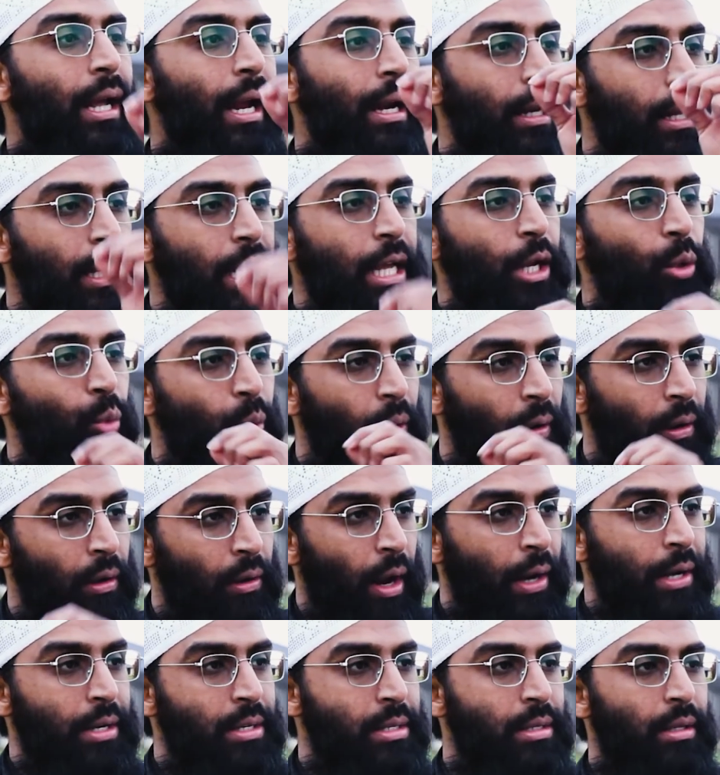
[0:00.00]
and equal
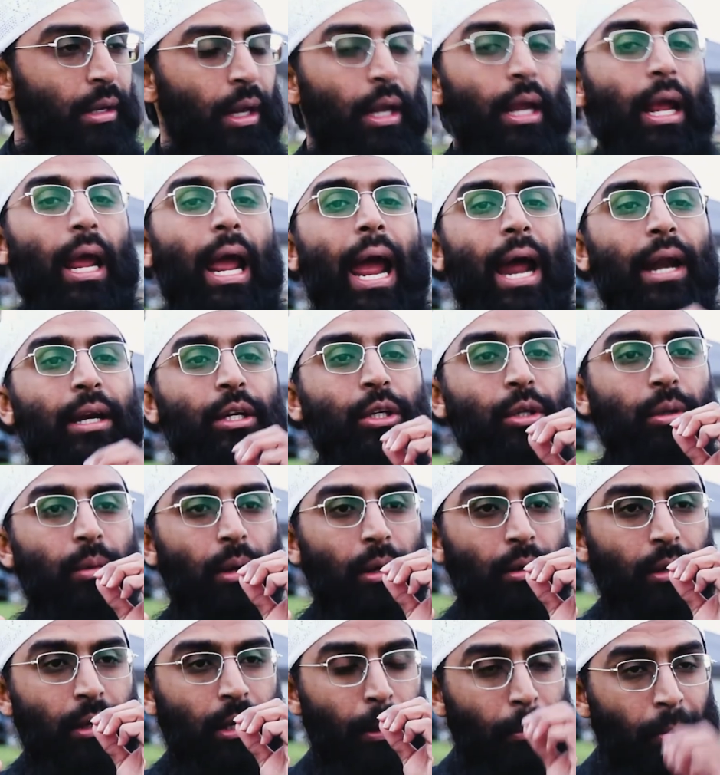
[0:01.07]
rights, and
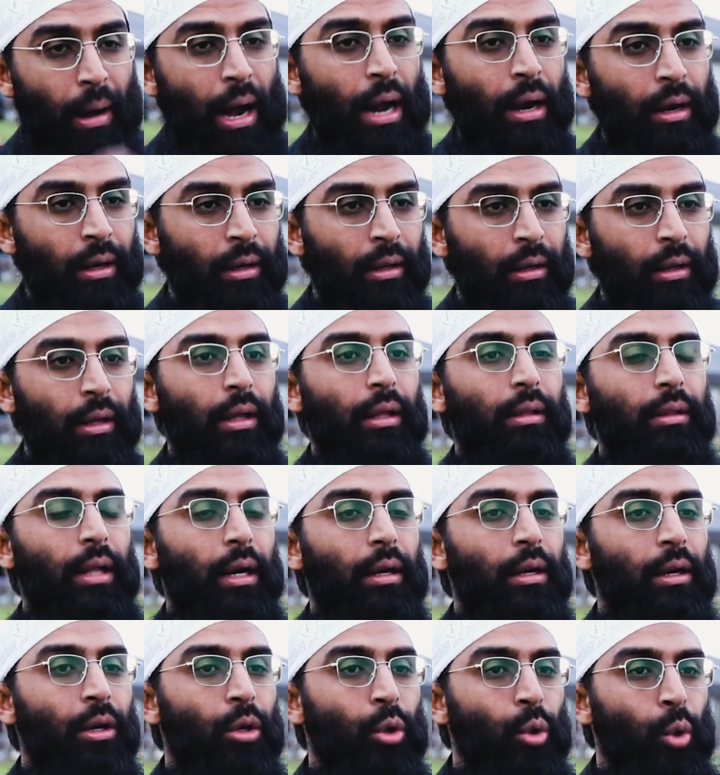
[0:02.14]
demand that
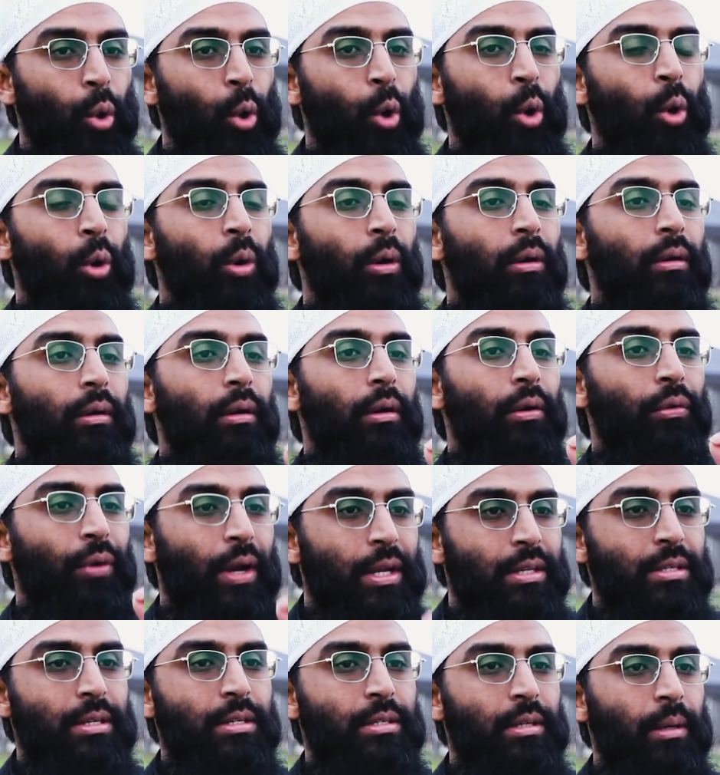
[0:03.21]
no
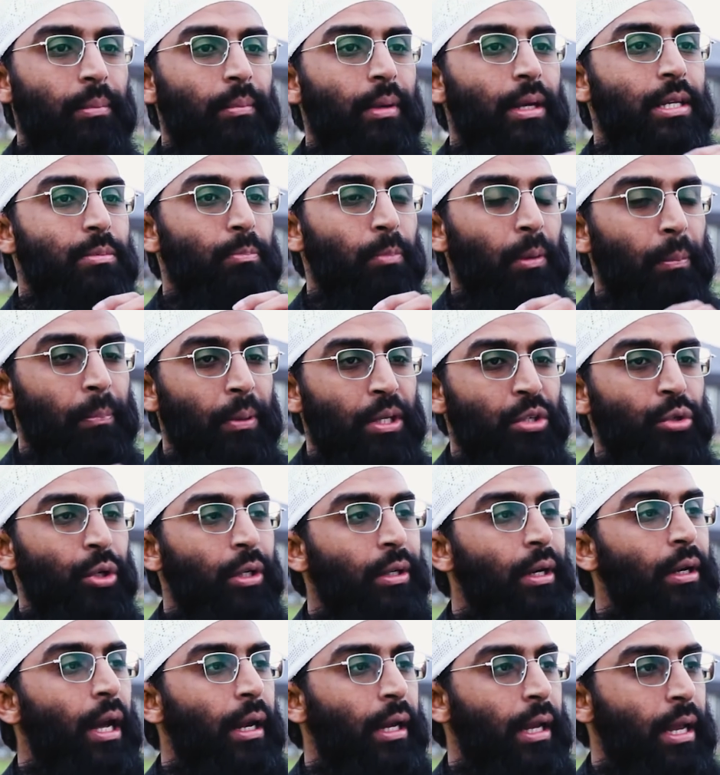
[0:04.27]
racism is
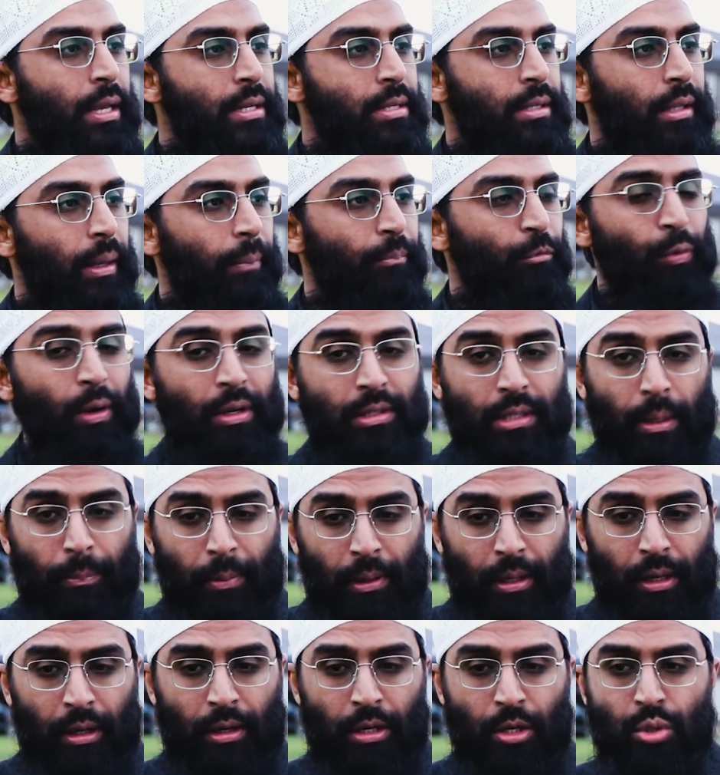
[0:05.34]
perpetrated against them. For example,
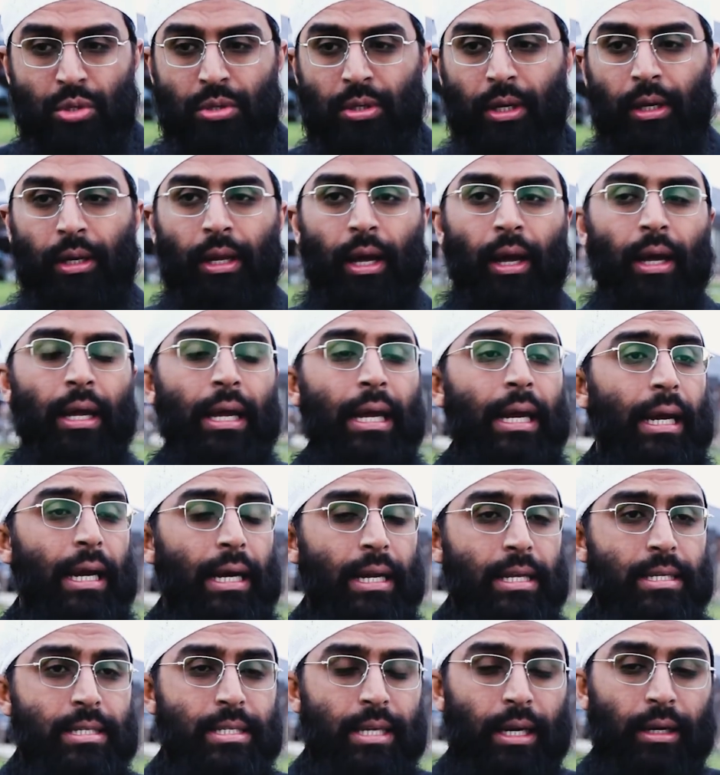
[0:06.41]
here in Australia, it
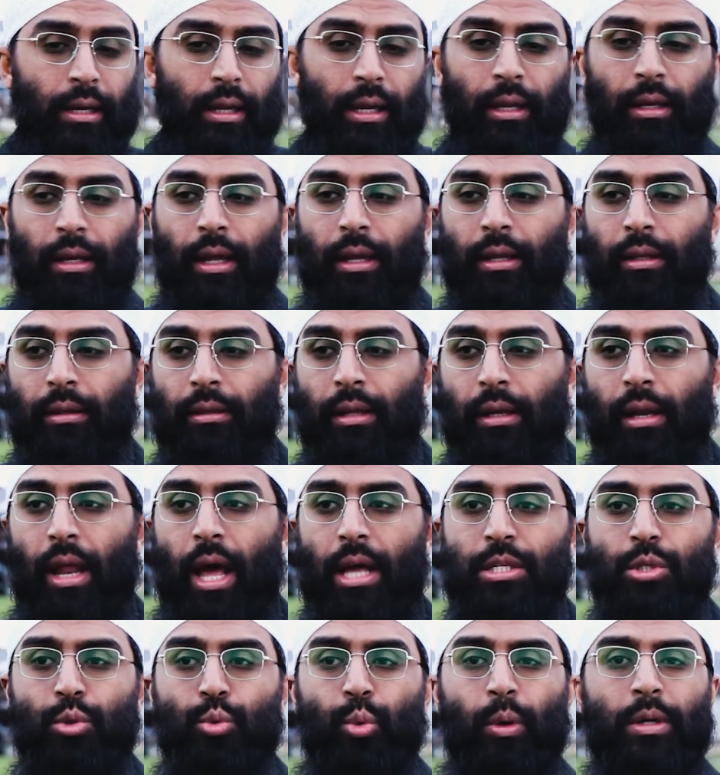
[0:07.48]
is said in the
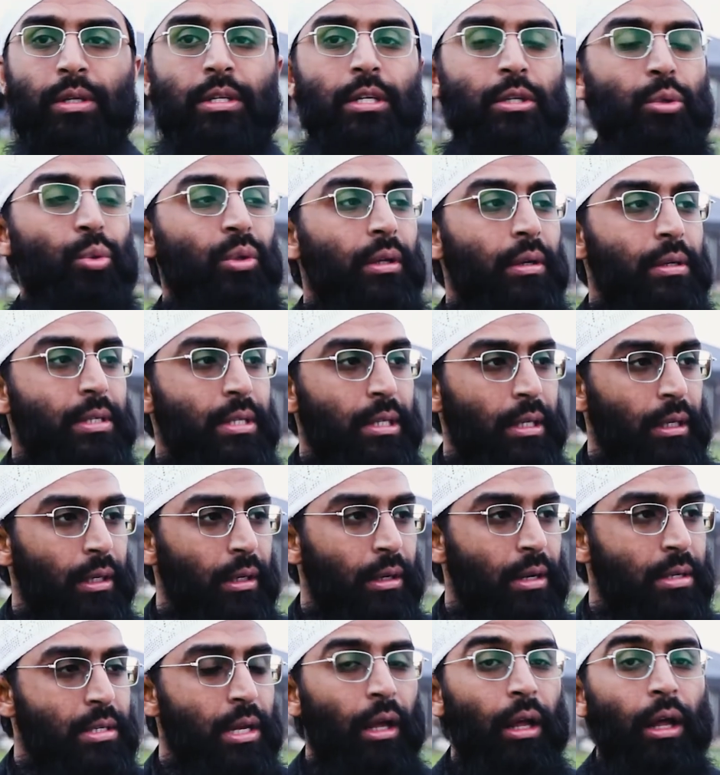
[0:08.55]
last 20 to 30
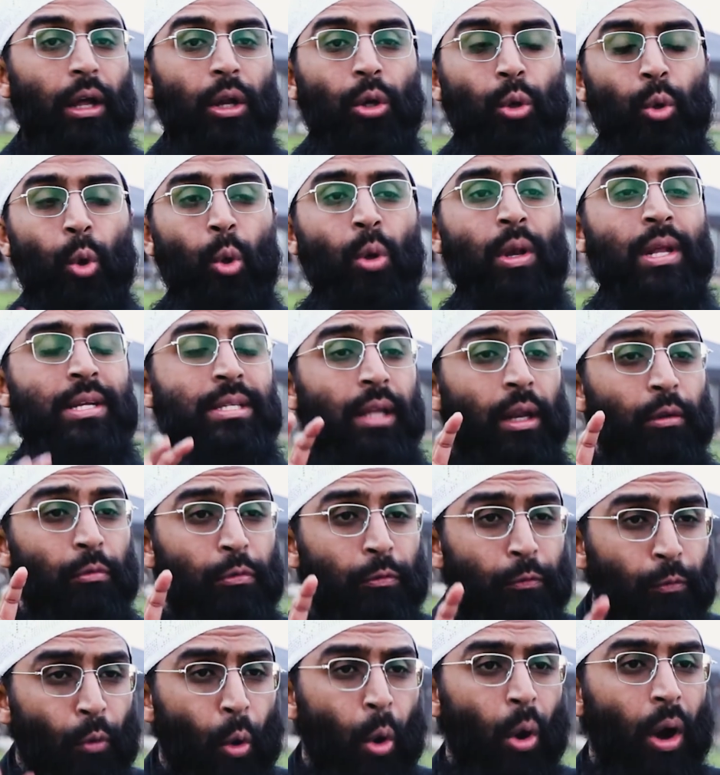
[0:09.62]
years, no less than
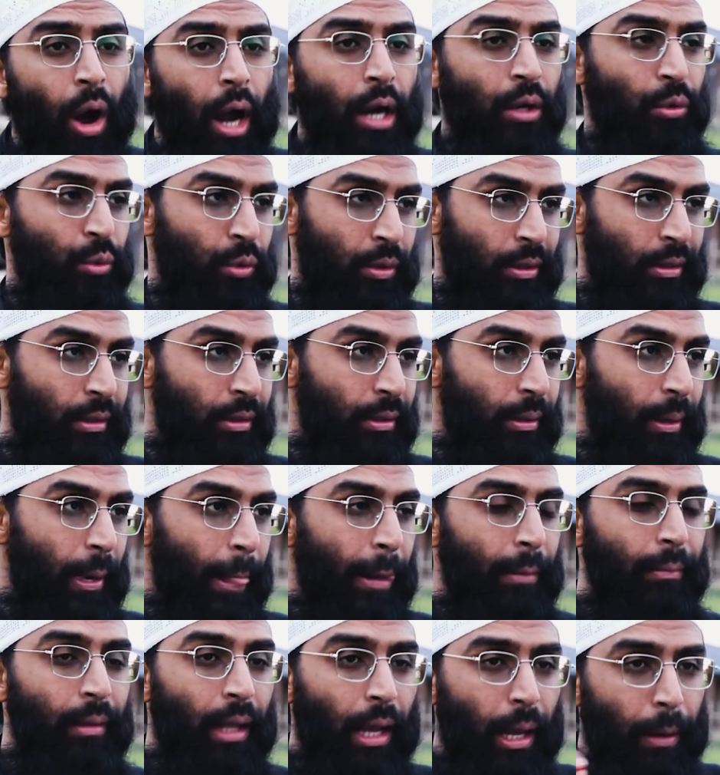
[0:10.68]
400
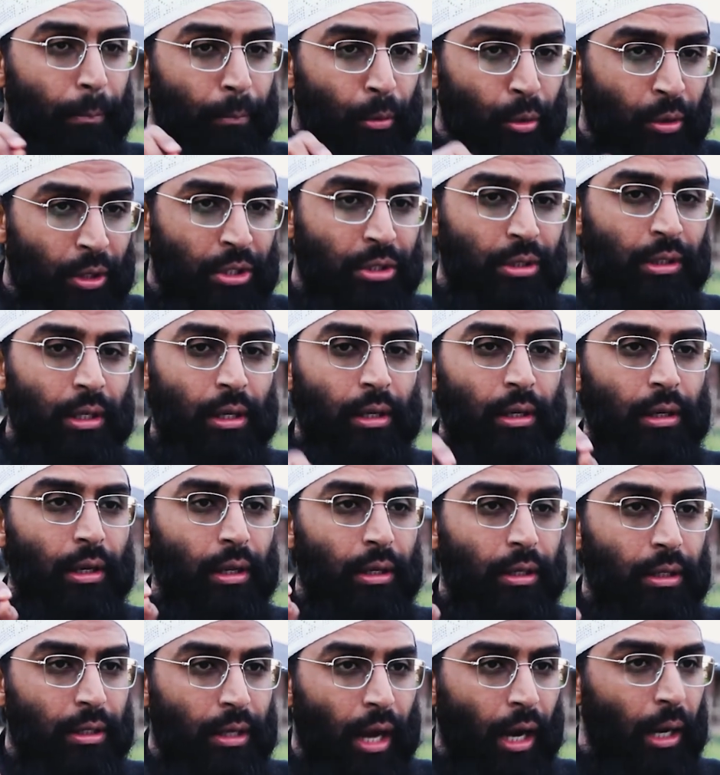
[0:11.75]
Aboriginal
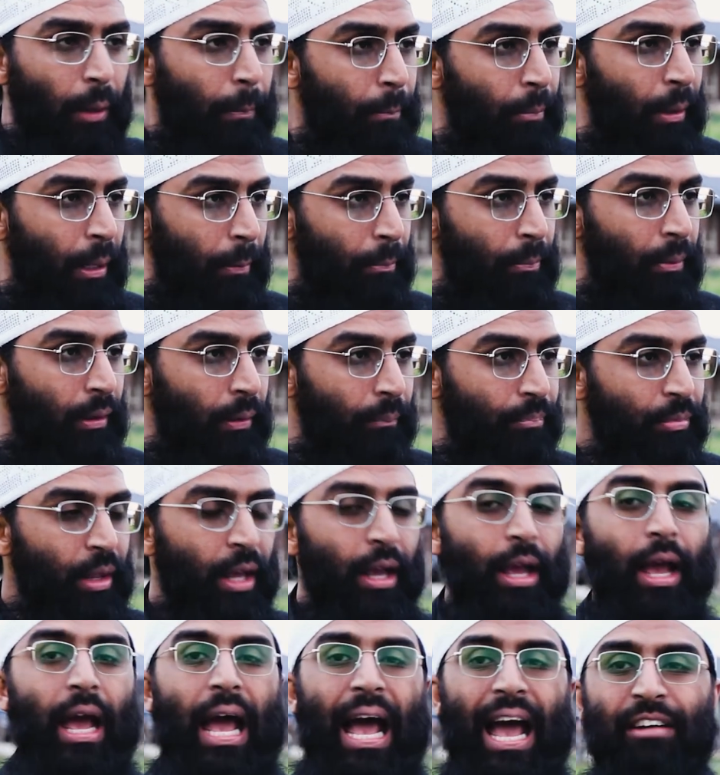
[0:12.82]
young people
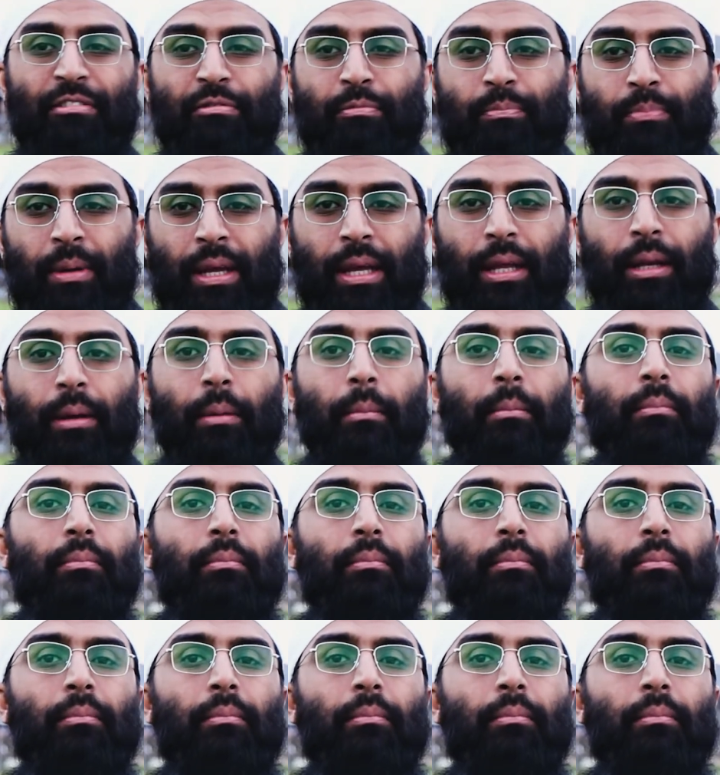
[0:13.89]
have been